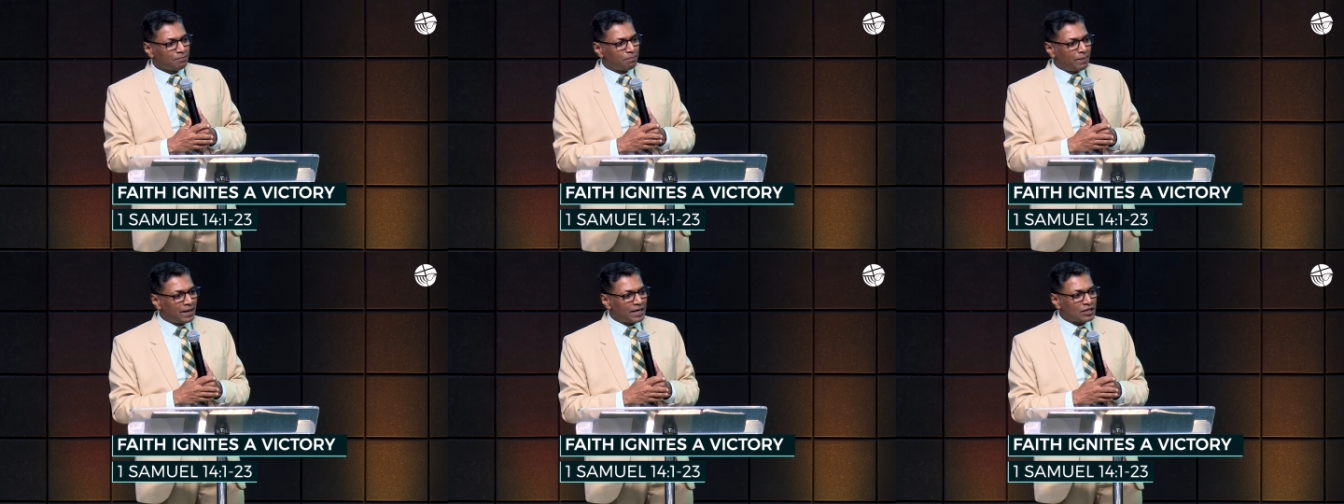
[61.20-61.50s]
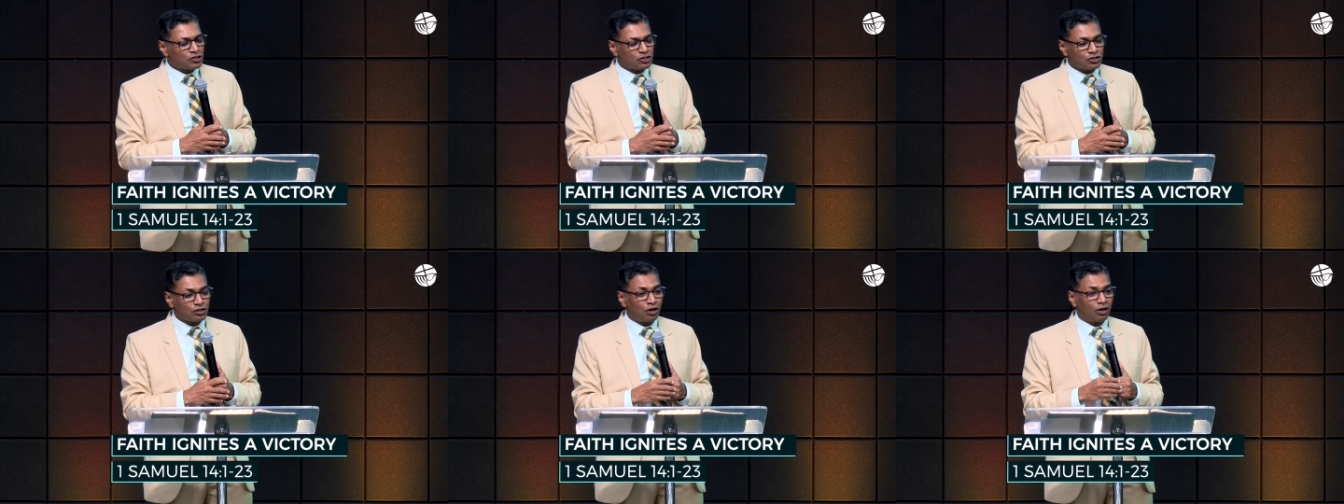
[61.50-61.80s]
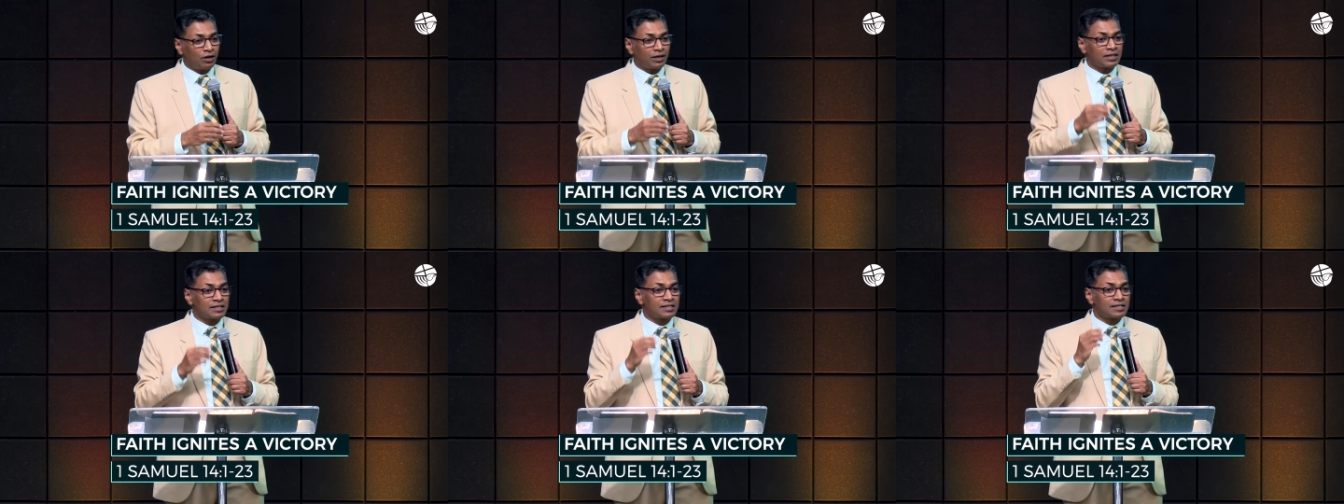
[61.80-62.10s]
based
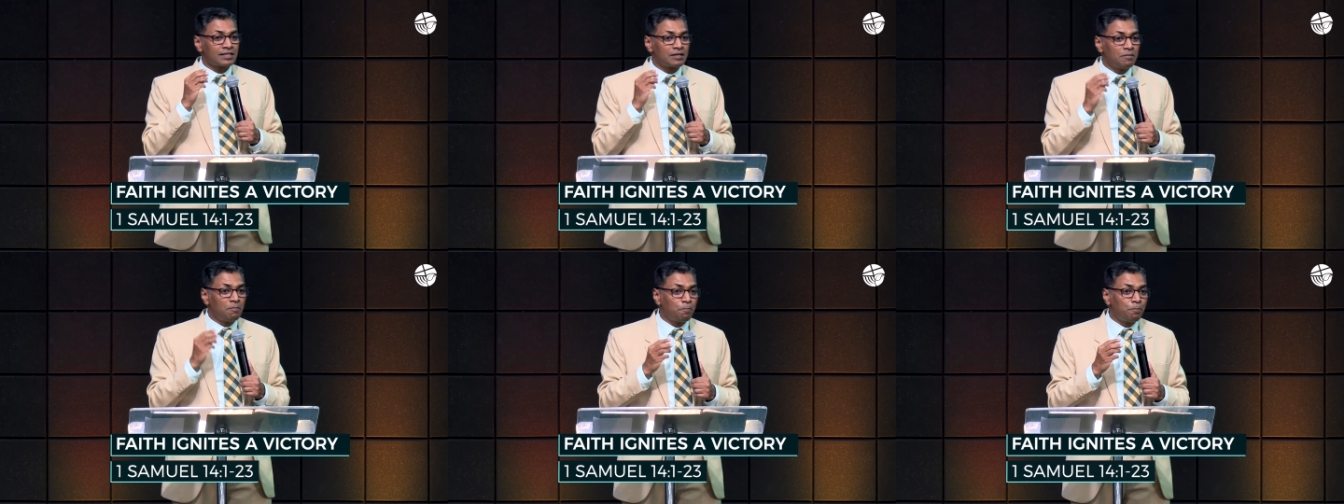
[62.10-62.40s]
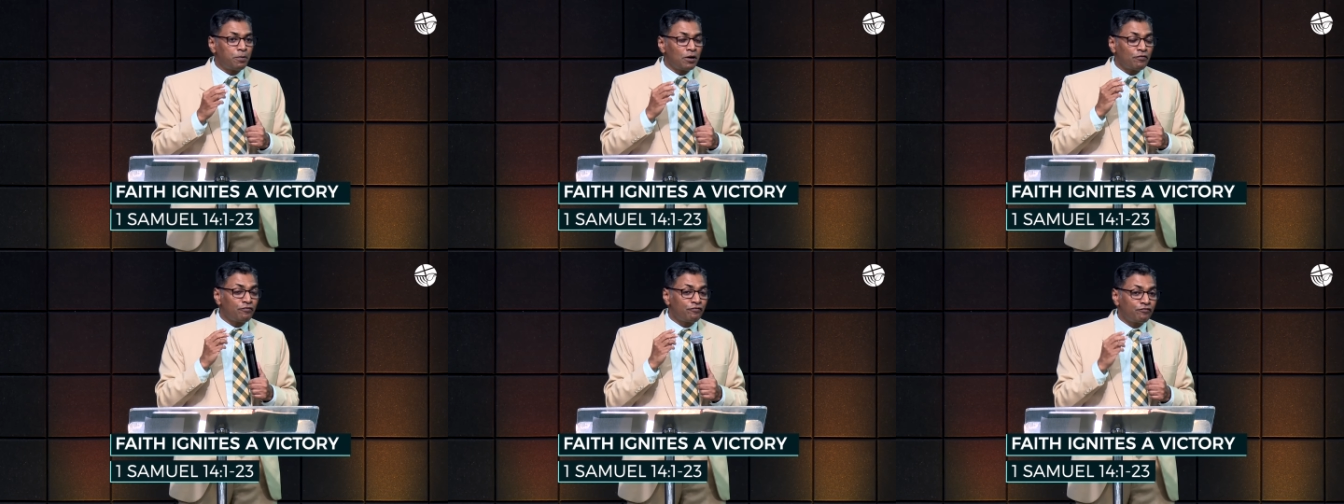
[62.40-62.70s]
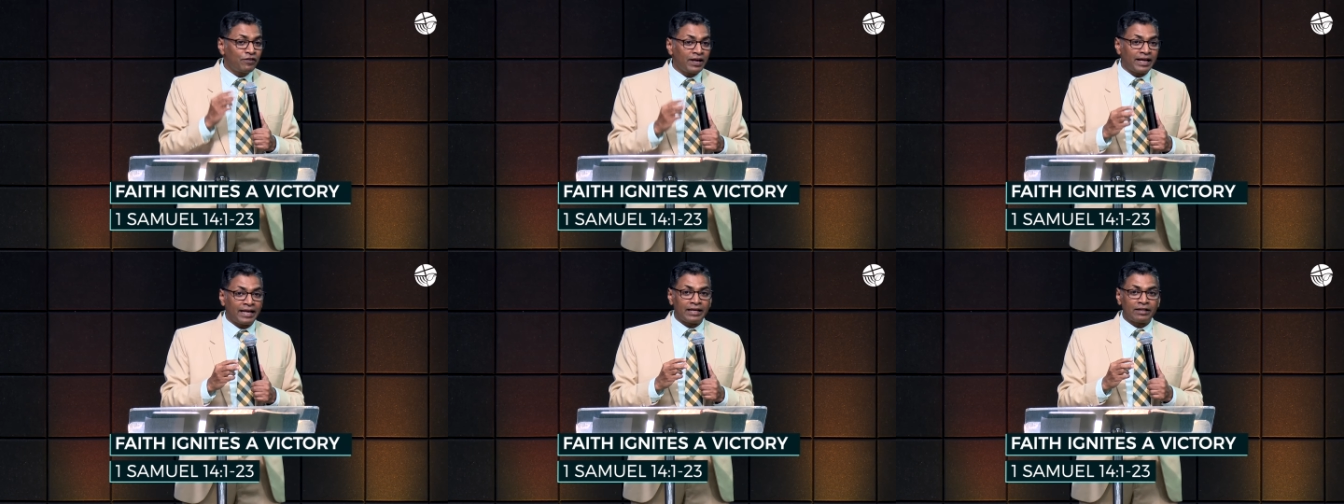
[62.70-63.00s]
on a simple
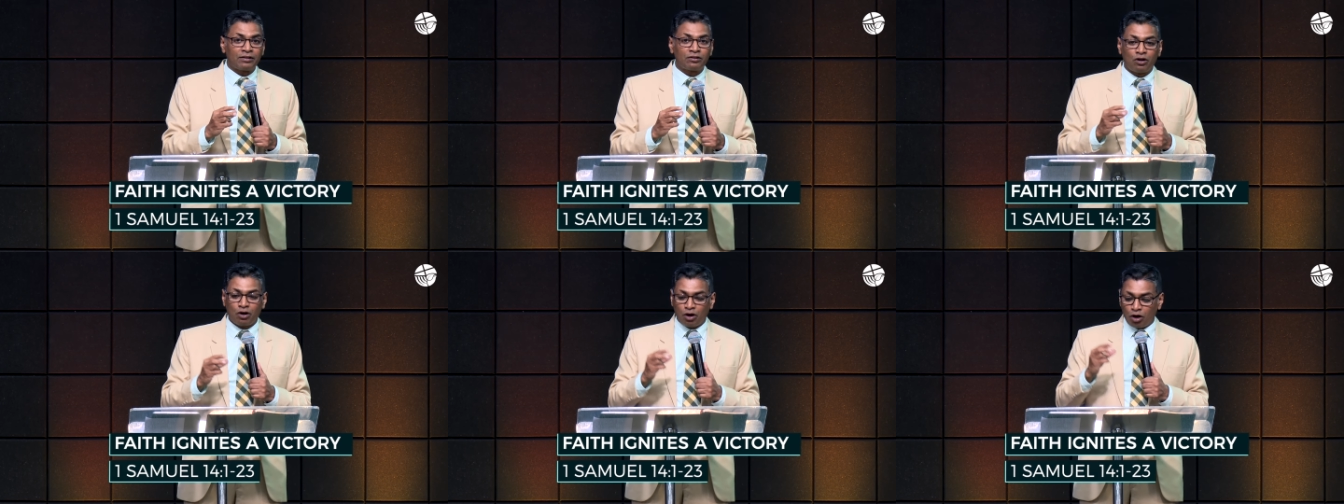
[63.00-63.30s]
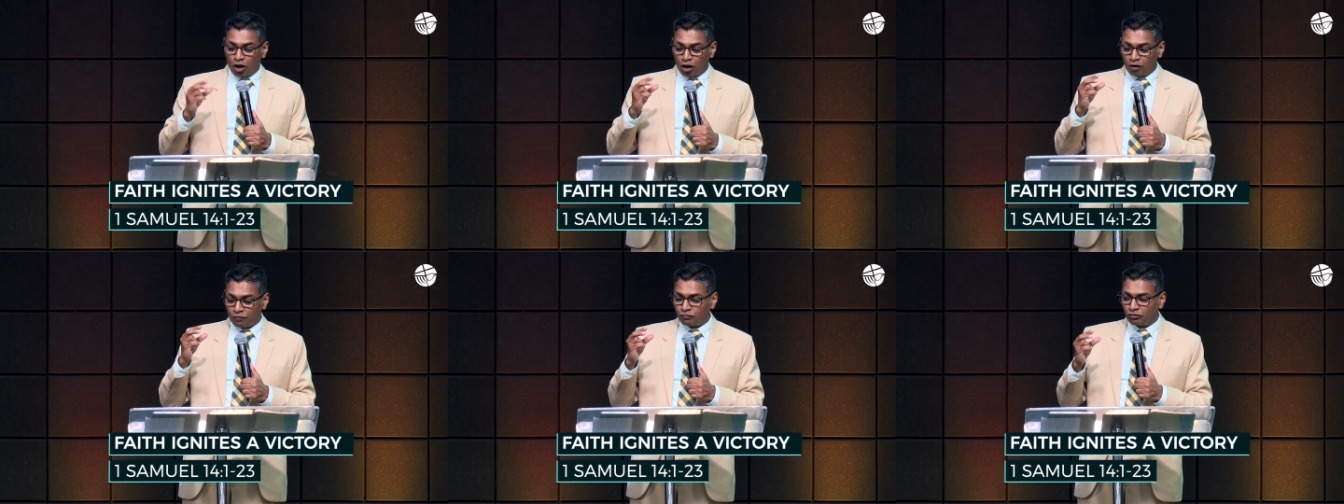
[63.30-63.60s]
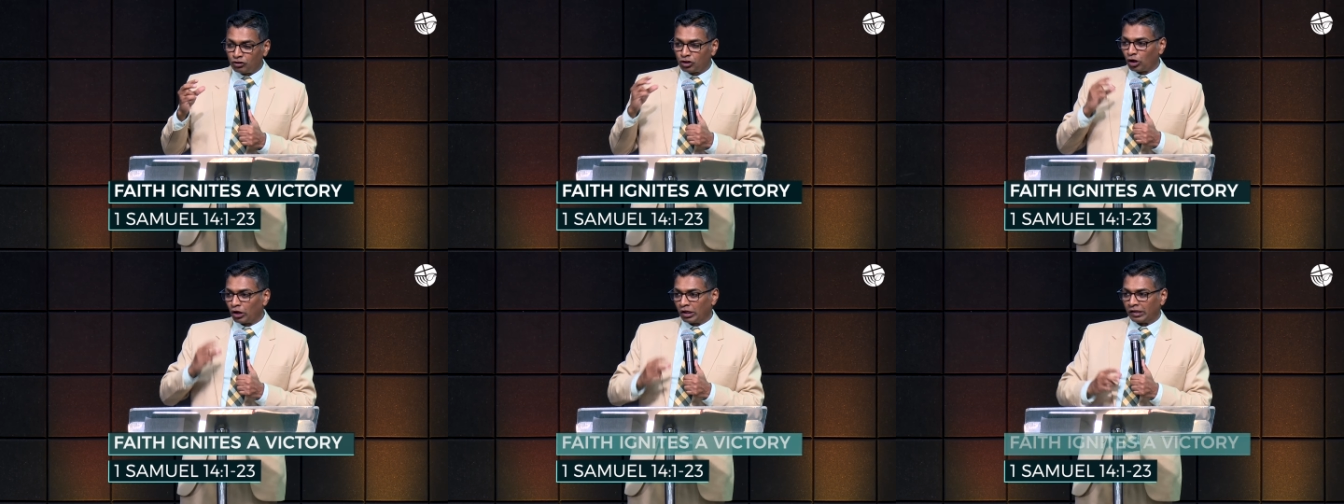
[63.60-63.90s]
faith of
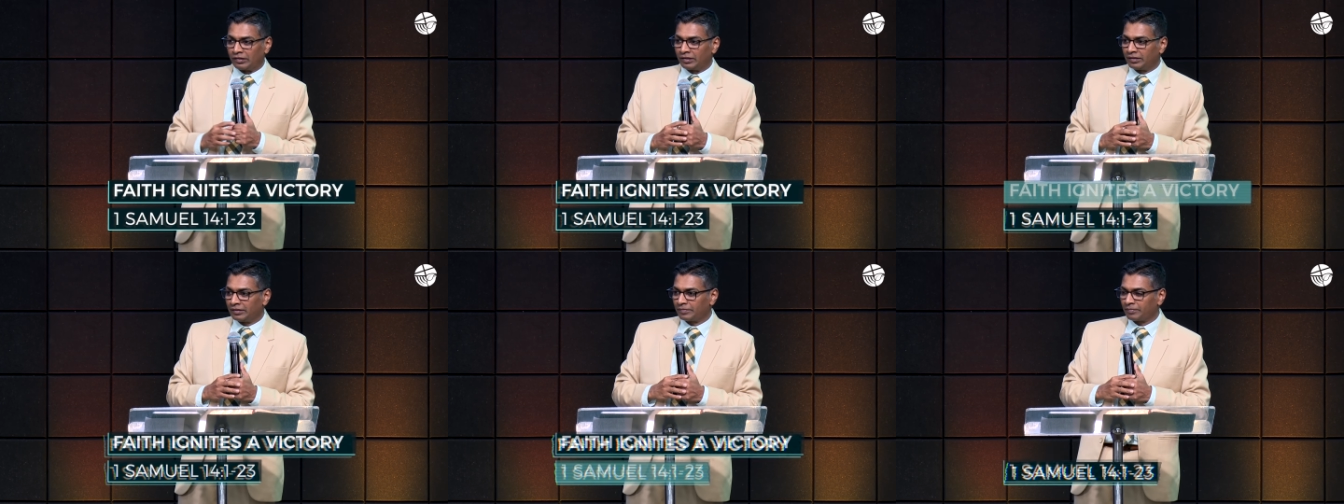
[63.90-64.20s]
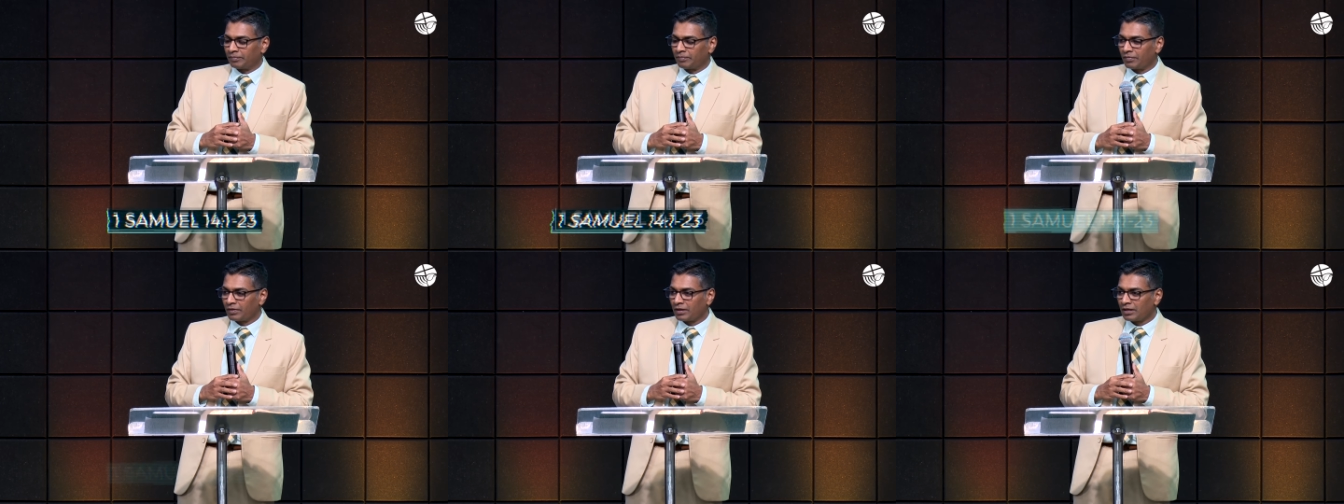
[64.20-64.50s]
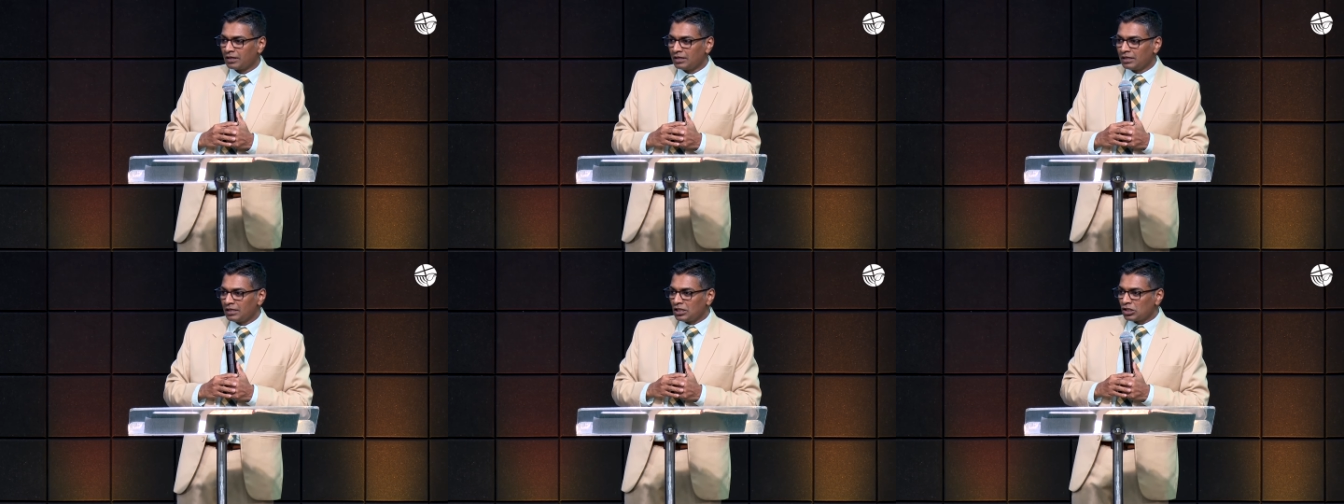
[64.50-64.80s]
Jonathan.
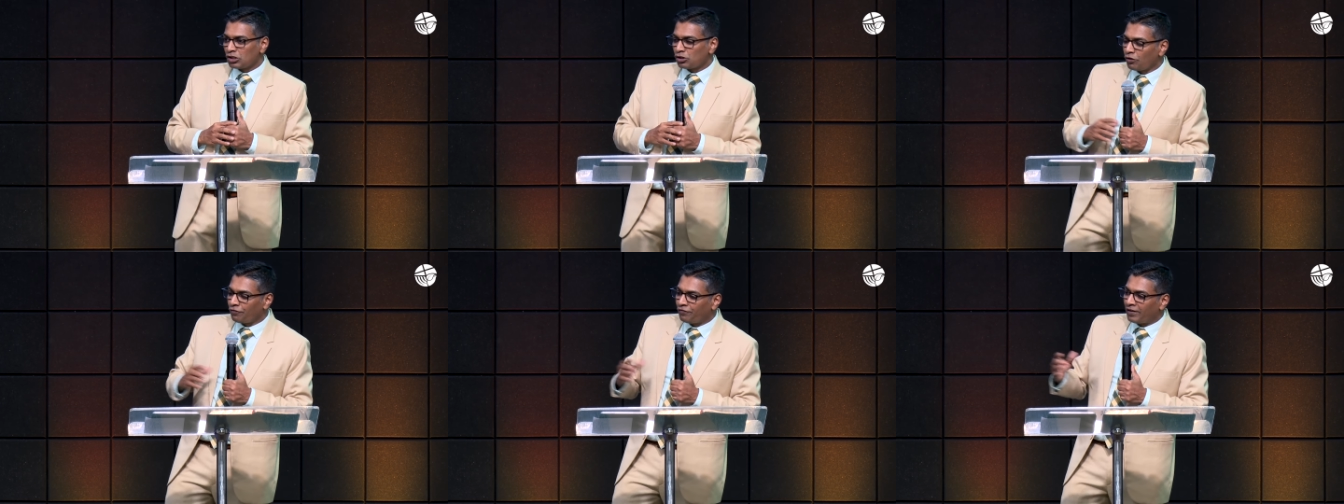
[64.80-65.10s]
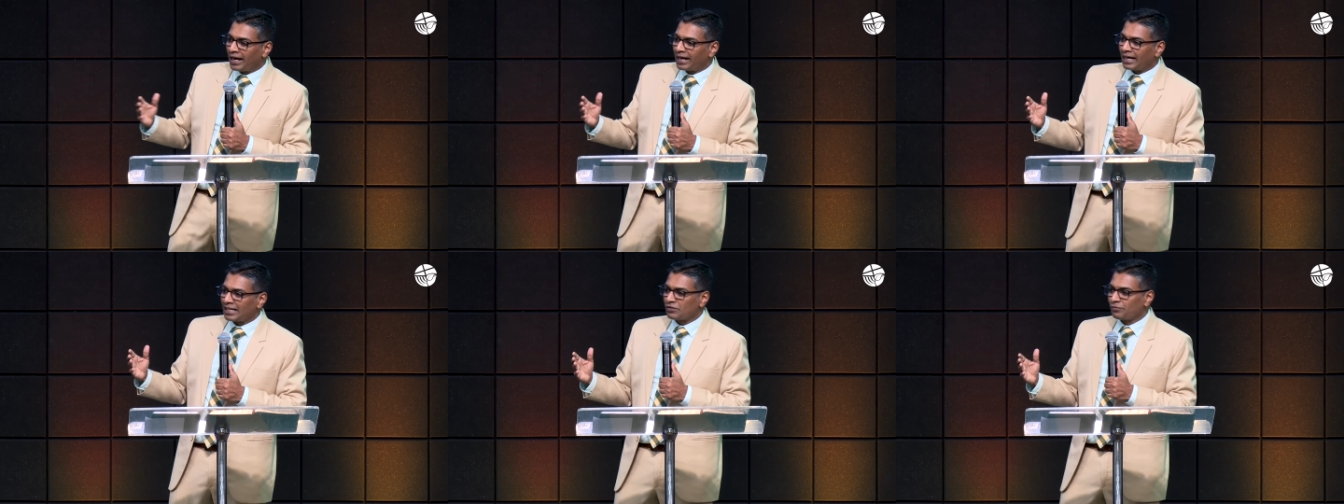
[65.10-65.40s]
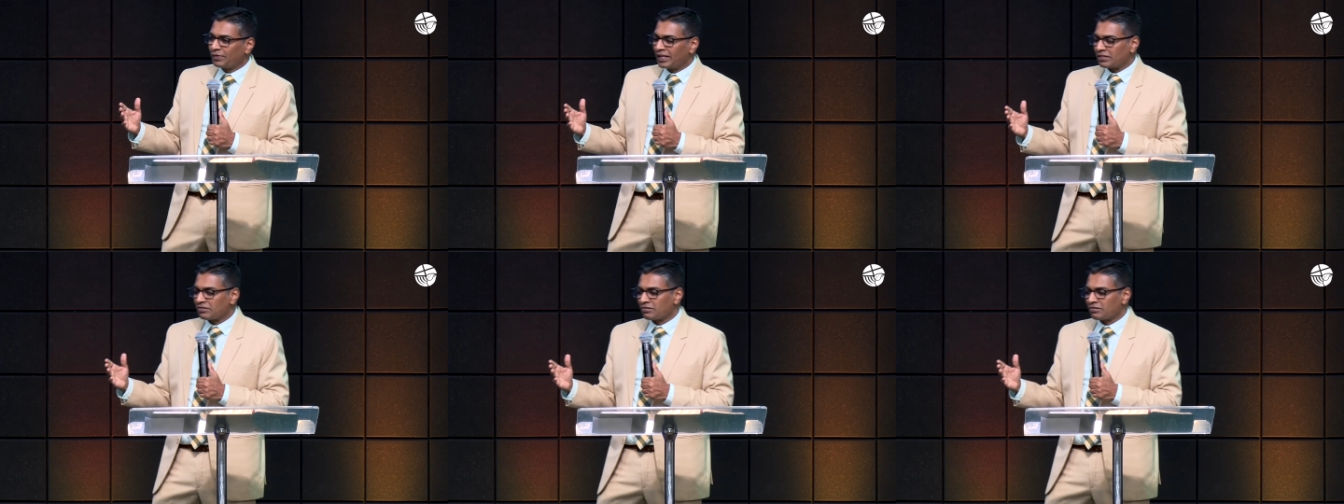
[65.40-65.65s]
So far as we have